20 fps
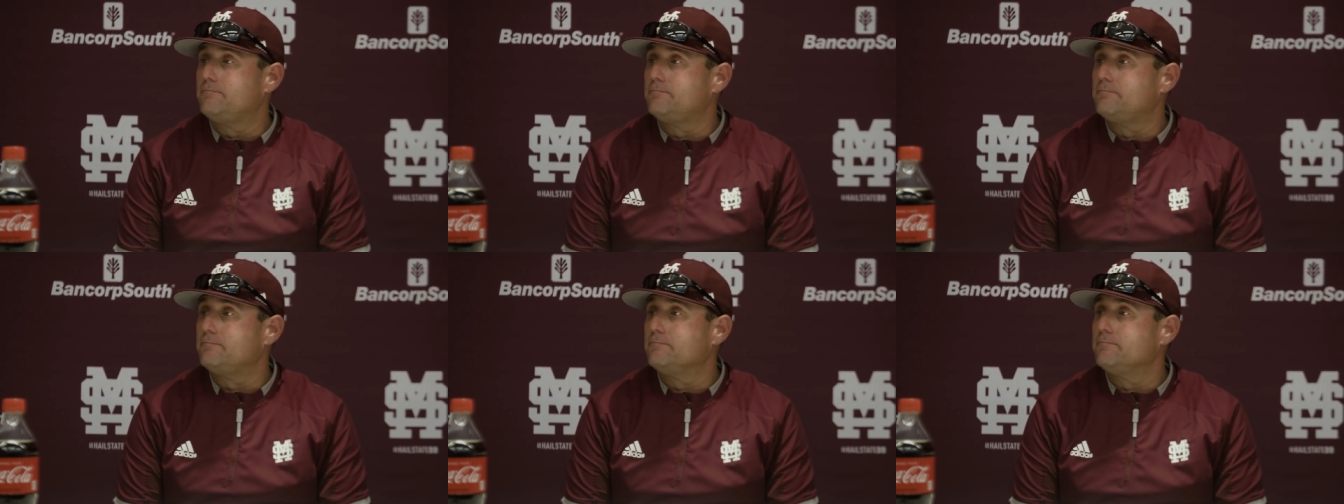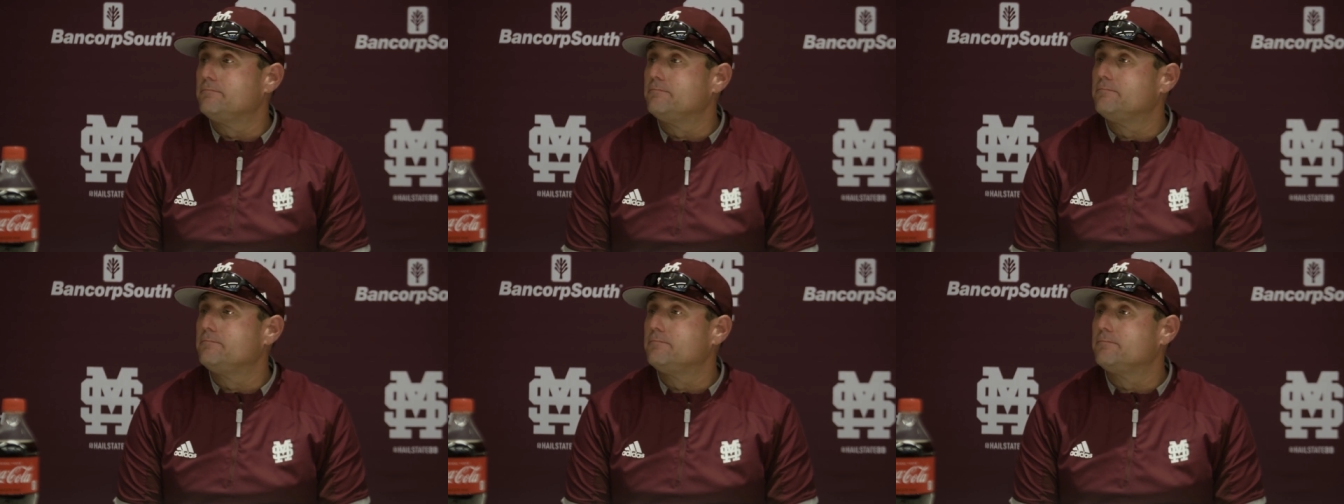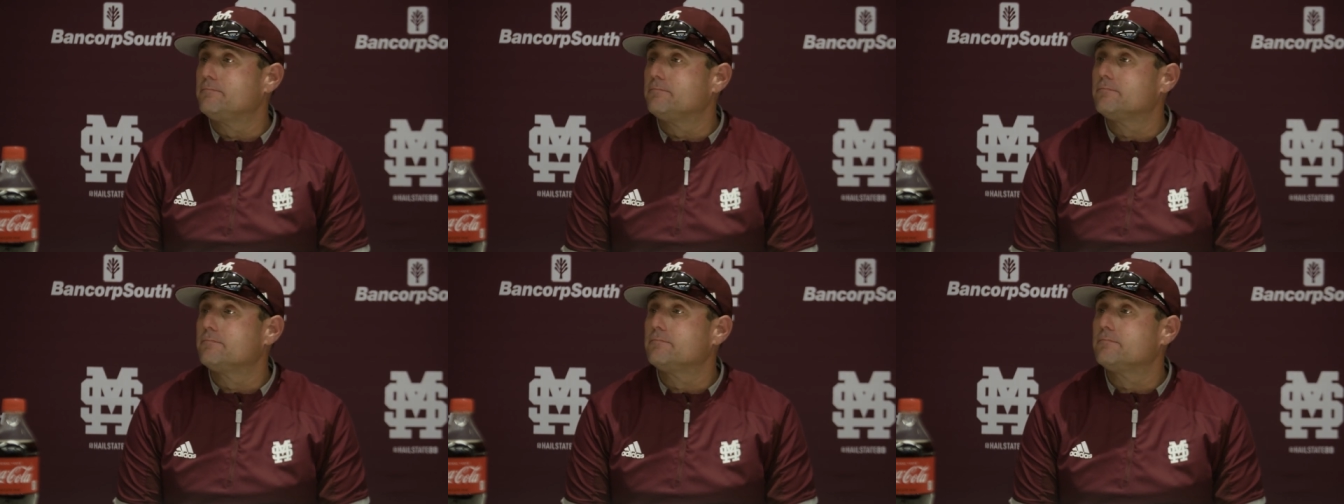You talked
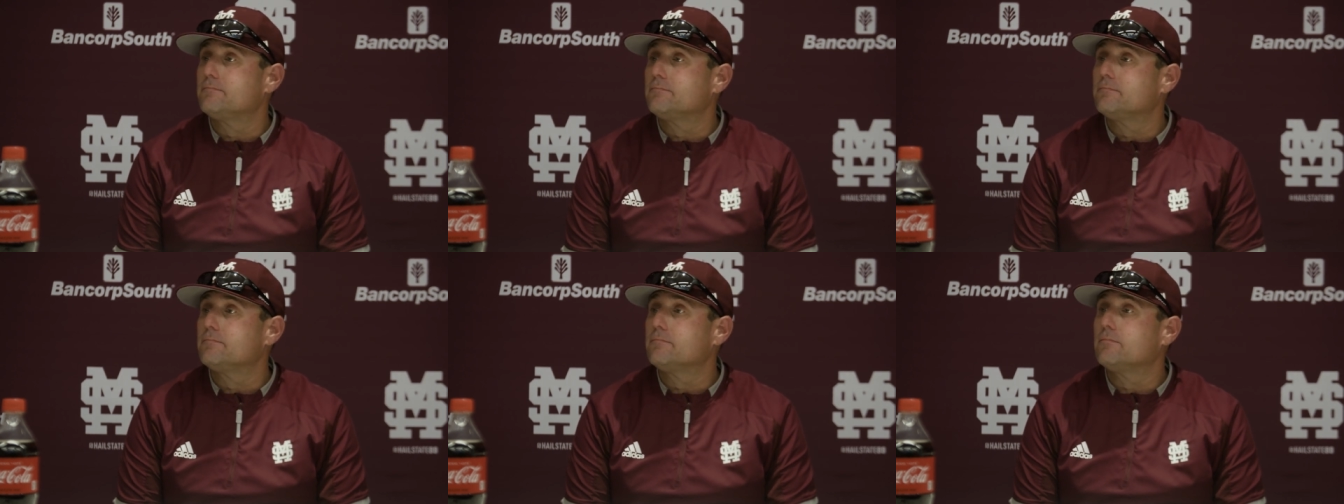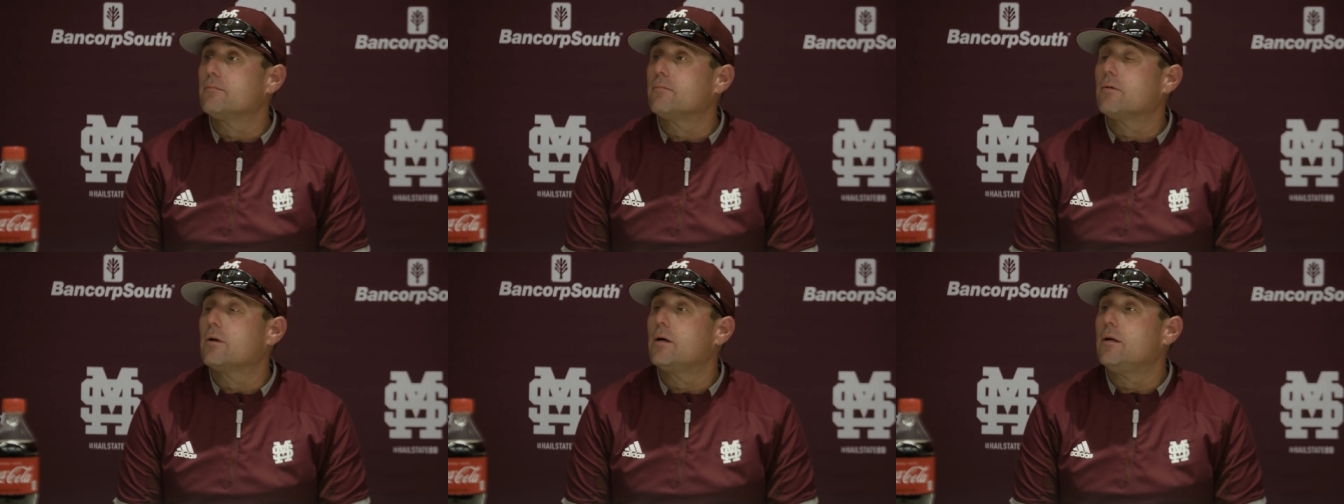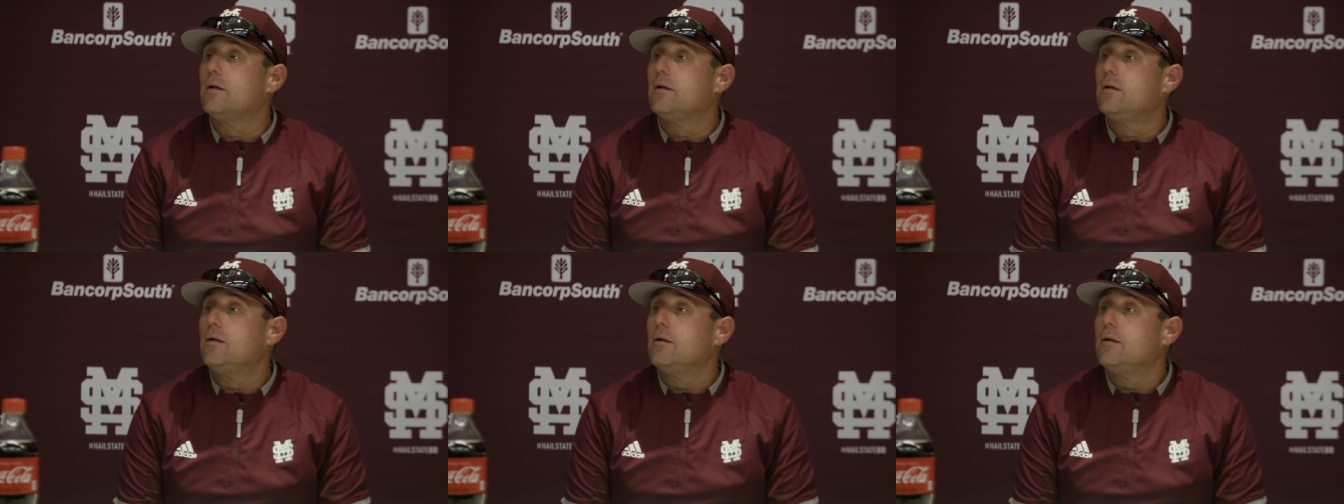about the leadership a little bit
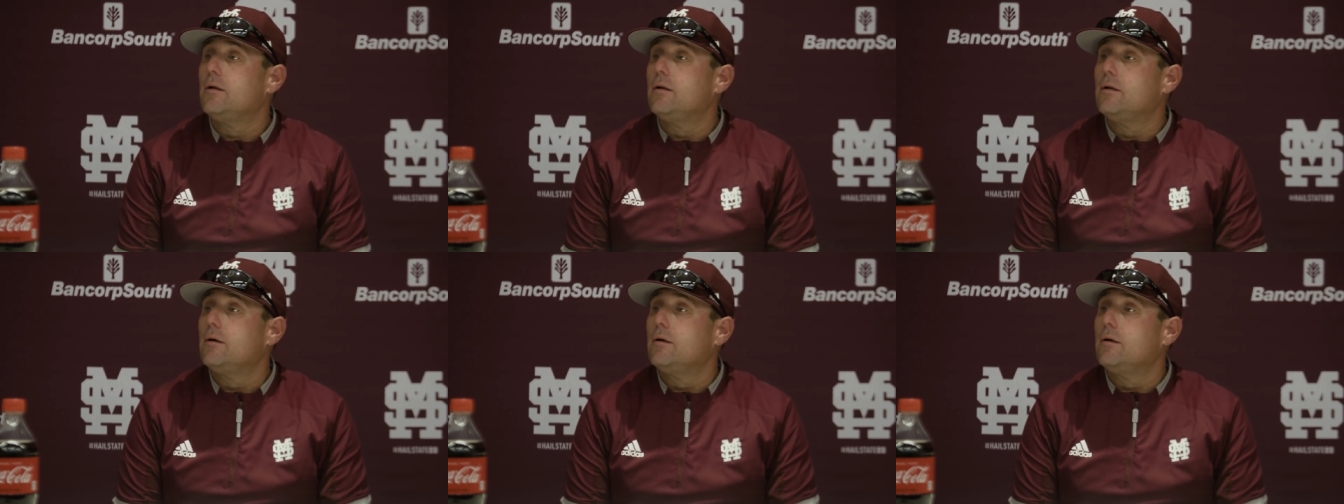earlier. I mean,